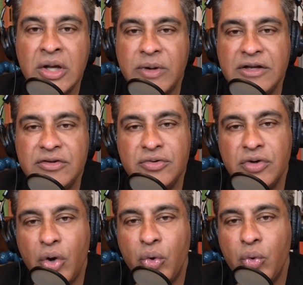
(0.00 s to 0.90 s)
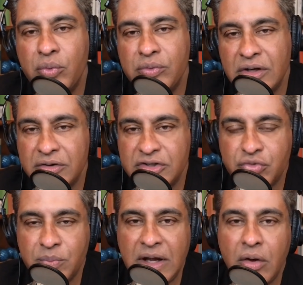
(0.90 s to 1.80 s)
but I do know, just
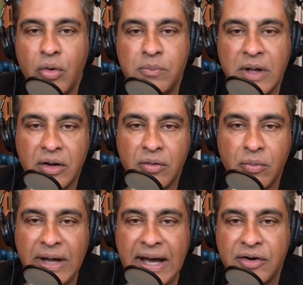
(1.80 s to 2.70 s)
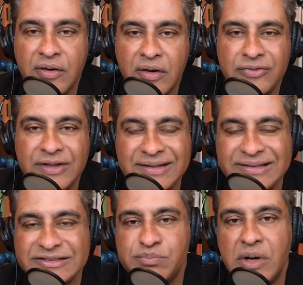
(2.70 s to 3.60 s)
from my own medical background,
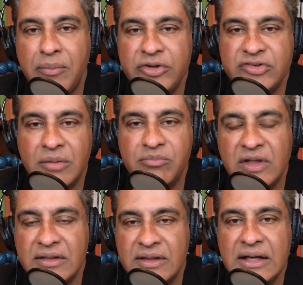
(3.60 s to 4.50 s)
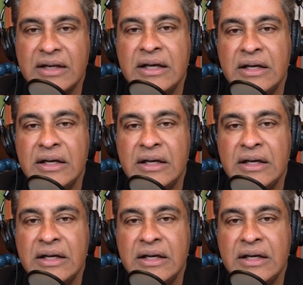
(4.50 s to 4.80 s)
that's probably something that